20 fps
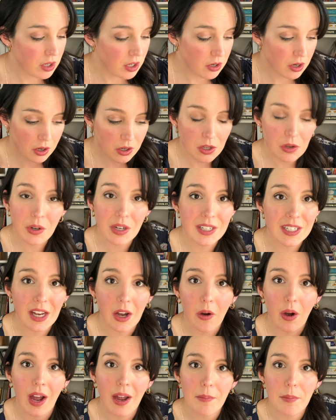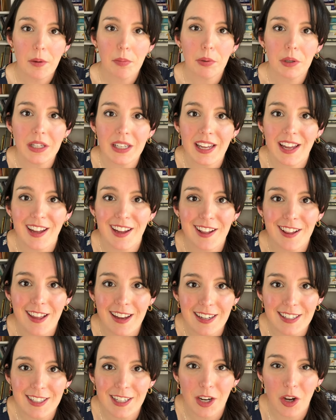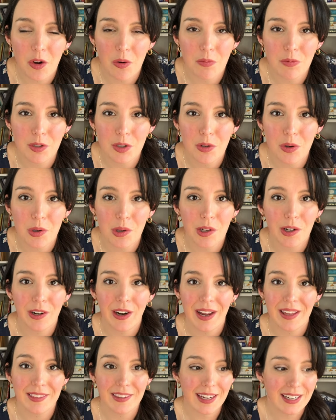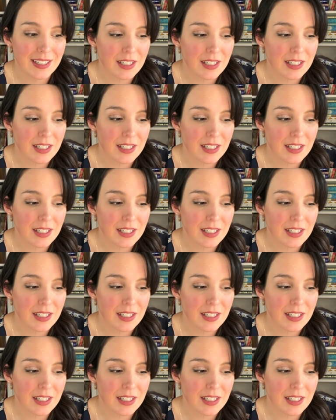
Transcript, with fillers: you know, you can tell I'm a pretty eclectic homeschooler and like